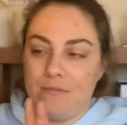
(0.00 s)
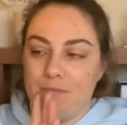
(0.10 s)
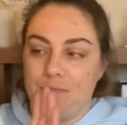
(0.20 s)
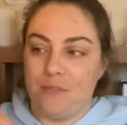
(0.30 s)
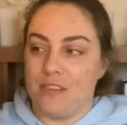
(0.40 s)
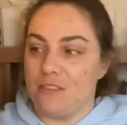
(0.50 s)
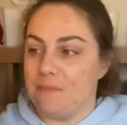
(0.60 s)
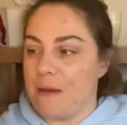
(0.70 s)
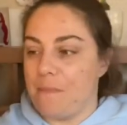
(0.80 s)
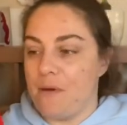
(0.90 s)
put this on the
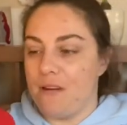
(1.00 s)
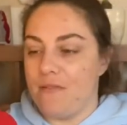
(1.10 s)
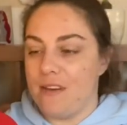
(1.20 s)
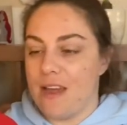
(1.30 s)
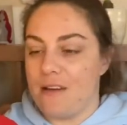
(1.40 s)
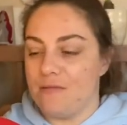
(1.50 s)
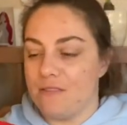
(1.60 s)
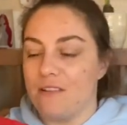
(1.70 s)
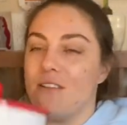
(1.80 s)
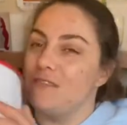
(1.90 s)
back burner for now. So
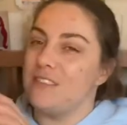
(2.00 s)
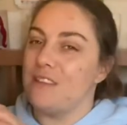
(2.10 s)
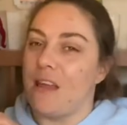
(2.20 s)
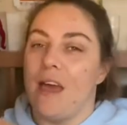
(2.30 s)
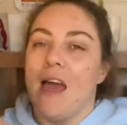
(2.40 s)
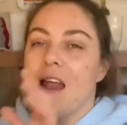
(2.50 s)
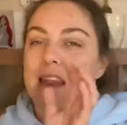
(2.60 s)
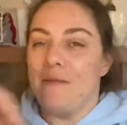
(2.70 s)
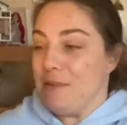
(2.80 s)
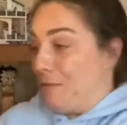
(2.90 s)
I can't decide.
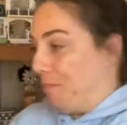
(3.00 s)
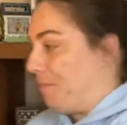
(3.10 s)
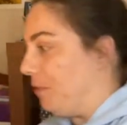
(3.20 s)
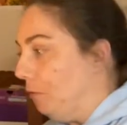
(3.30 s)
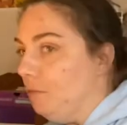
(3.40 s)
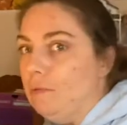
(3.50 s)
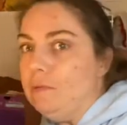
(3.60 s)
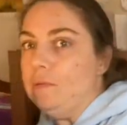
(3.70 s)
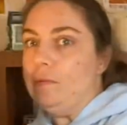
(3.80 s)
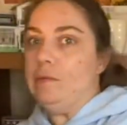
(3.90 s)
Let me...
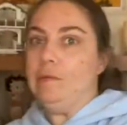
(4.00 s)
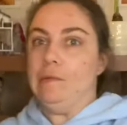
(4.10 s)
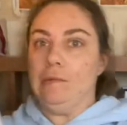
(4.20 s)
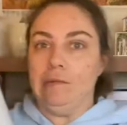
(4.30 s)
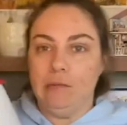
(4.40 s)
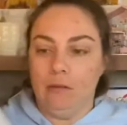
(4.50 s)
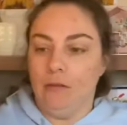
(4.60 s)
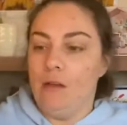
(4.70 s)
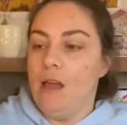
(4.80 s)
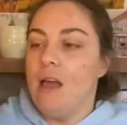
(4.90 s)
Ooh,
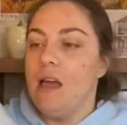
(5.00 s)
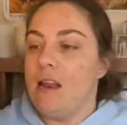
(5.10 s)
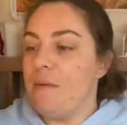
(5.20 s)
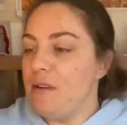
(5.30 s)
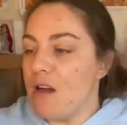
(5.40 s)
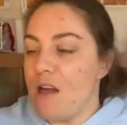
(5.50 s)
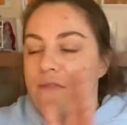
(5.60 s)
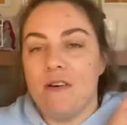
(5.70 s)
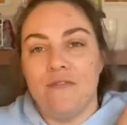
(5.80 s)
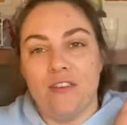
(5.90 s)
let me know if
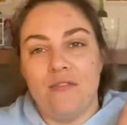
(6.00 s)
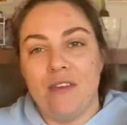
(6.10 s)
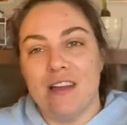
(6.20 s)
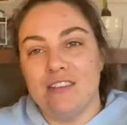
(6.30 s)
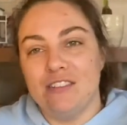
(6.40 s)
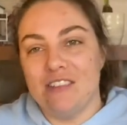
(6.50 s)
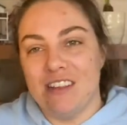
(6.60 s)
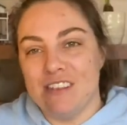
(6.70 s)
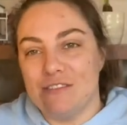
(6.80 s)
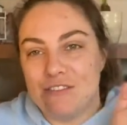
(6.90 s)
I, you think I should turn it
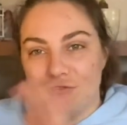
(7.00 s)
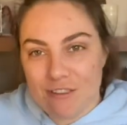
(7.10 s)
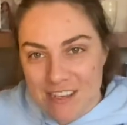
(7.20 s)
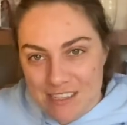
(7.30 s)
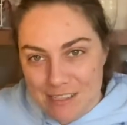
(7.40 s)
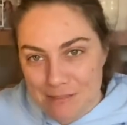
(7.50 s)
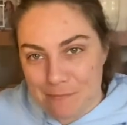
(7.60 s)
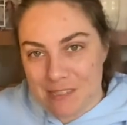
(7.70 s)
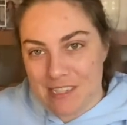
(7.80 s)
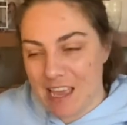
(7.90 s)
into a treat
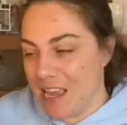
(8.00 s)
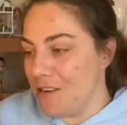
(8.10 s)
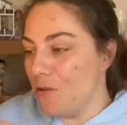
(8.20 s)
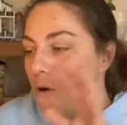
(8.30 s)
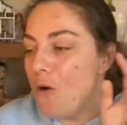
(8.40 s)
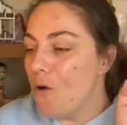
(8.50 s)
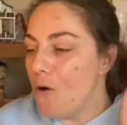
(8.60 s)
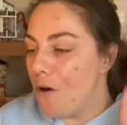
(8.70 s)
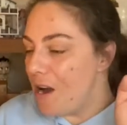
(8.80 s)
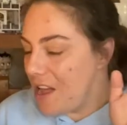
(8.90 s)
tin
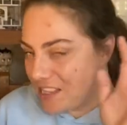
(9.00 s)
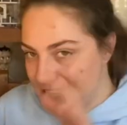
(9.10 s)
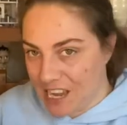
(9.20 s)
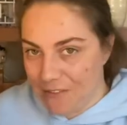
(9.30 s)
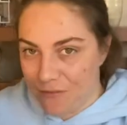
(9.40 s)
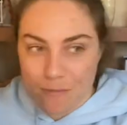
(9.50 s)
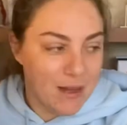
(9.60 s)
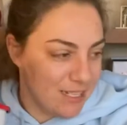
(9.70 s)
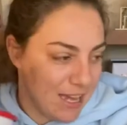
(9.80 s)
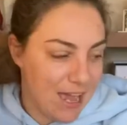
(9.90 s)
or a tin for my
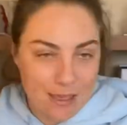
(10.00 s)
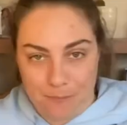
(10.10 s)
tape.